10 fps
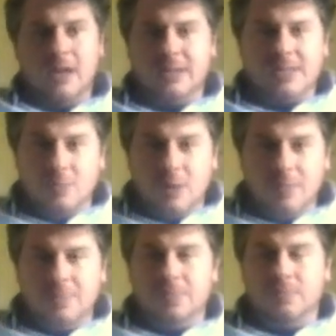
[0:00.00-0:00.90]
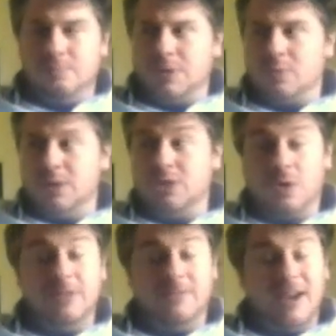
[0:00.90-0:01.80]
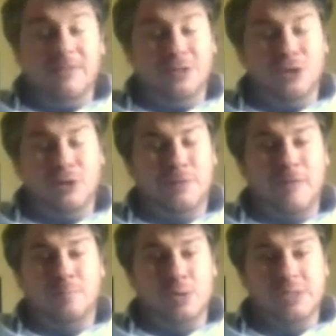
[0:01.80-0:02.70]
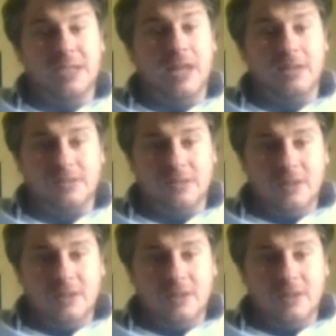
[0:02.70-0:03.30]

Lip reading: and it's somewhere between 25 and 35%.